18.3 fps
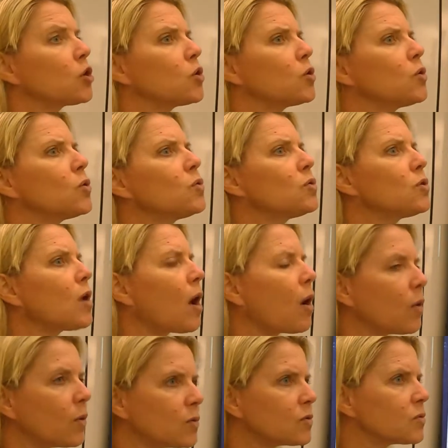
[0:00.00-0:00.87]
Who
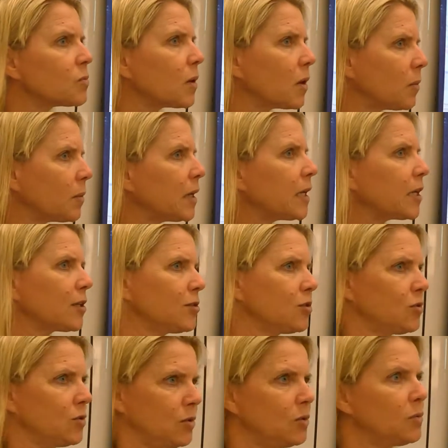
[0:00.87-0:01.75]
knows what we can
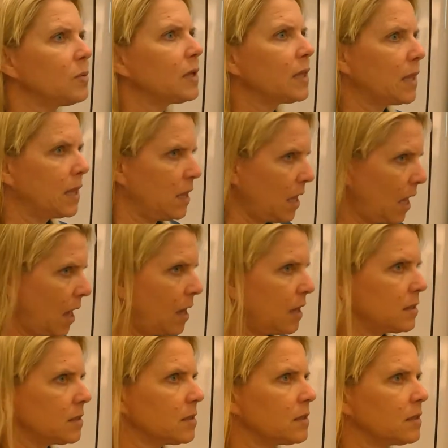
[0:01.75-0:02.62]
do with
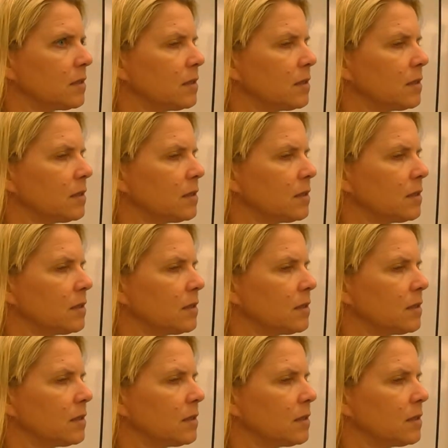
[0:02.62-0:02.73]
that?